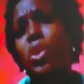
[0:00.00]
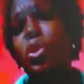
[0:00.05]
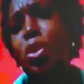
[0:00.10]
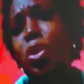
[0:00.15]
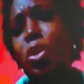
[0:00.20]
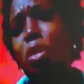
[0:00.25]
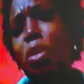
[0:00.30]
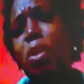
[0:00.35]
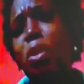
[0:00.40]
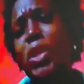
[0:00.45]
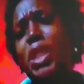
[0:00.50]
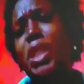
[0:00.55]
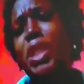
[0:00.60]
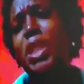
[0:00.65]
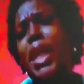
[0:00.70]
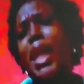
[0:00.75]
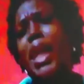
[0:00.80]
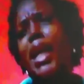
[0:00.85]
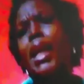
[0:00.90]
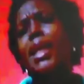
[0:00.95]
Mama,
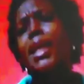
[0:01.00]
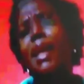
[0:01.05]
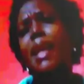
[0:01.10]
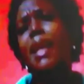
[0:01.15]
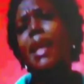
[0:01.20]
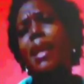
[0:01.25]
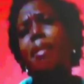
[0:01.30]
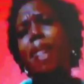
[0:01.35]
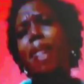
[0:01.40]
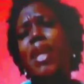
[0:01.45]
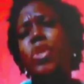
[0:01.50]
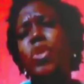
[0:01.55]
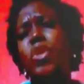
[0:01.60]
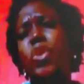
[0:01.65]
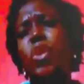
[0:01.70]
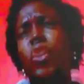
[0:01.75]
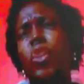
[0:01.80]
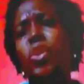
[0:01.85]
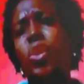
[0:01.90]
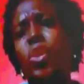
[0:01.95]
mama, mama,
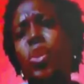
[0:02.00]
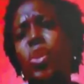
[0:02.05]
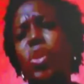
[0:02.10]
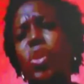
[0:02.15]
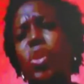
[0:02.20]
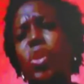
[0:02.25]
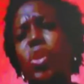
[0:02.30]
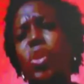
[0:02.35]
shia, karaba,